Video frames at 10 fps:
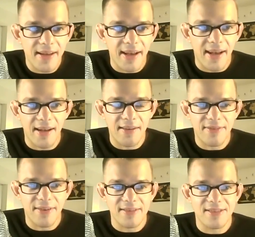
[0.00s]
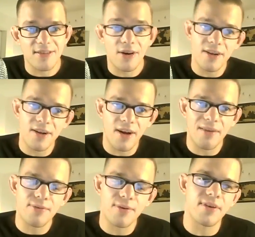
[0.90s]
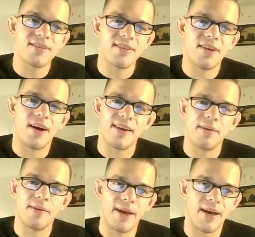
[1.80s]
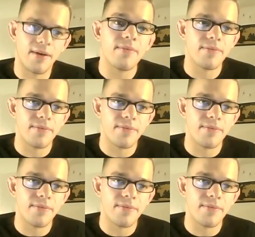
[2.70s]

have started off with us talking about,